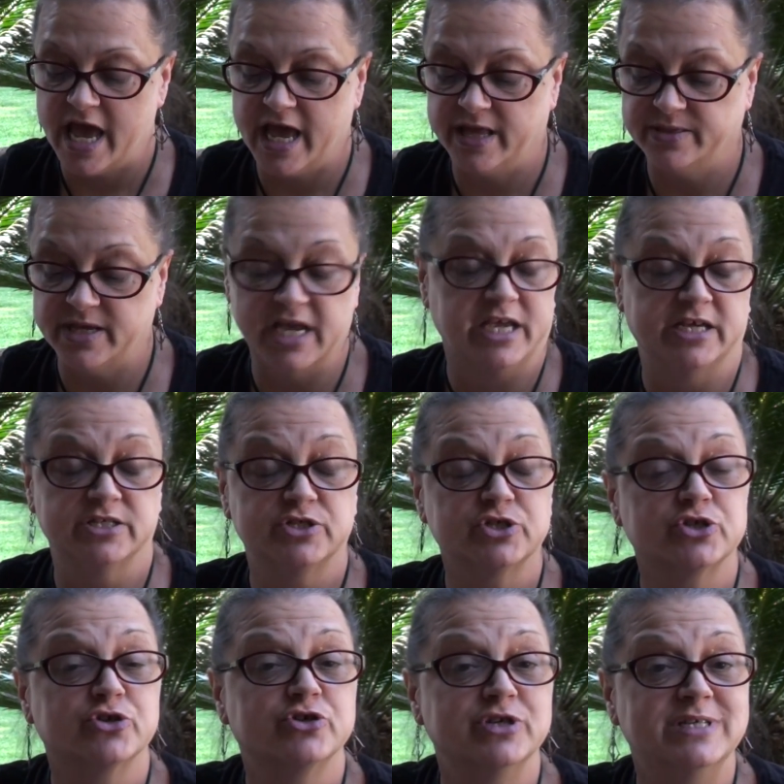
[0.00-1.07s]
And the
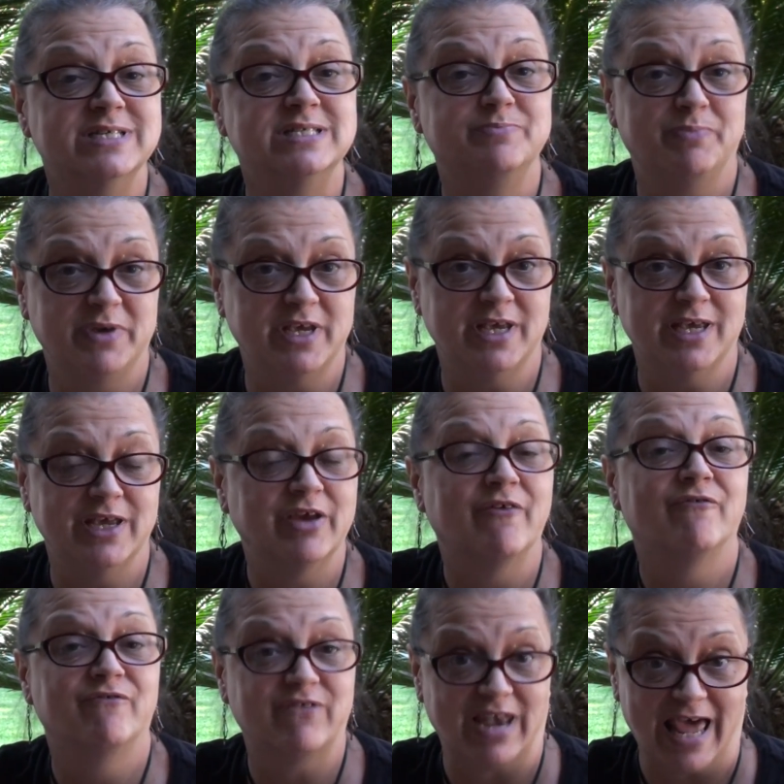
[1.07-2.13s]
answer is B.
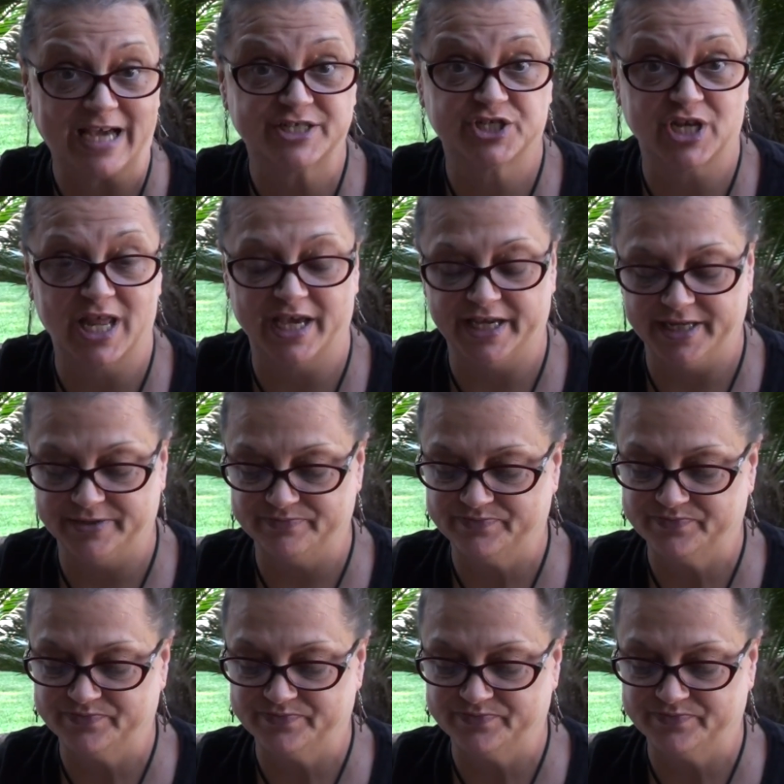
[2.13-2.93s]
Flashlight.